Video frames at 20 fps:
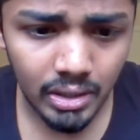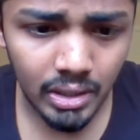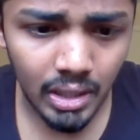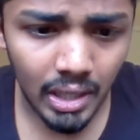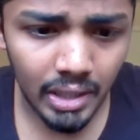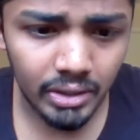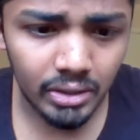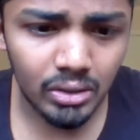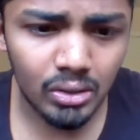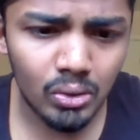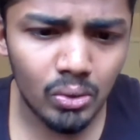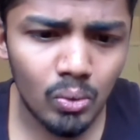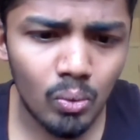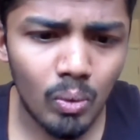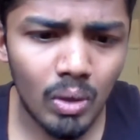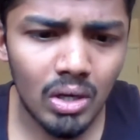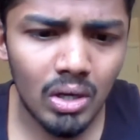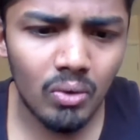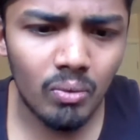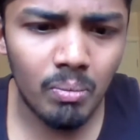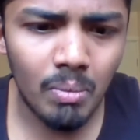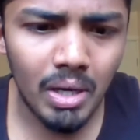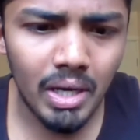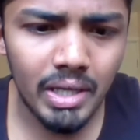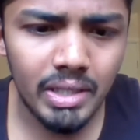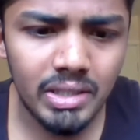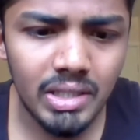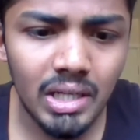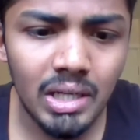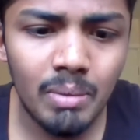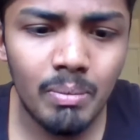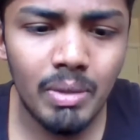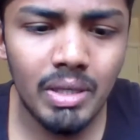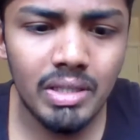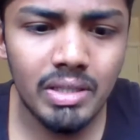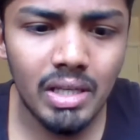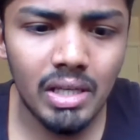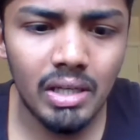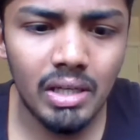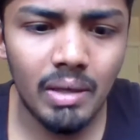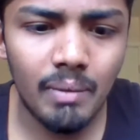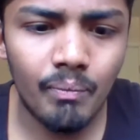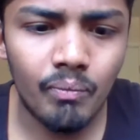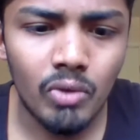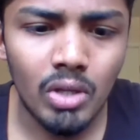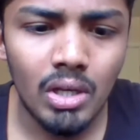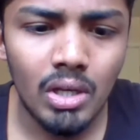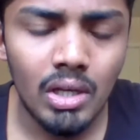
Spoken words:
I threw one of my jelly beans at him.